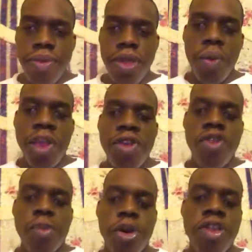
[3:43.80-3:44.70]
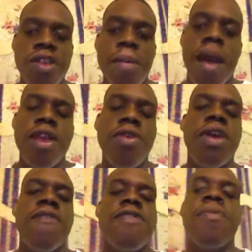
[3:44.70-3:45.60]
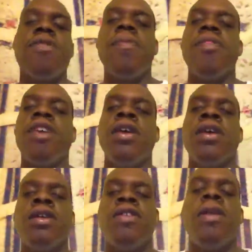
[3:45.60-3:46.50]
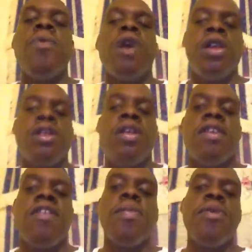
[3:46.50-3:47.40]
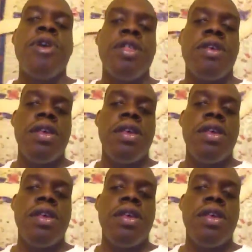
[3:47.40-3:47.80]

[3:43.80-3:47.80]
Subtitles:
When you support somebody, you give them someone to disappoint.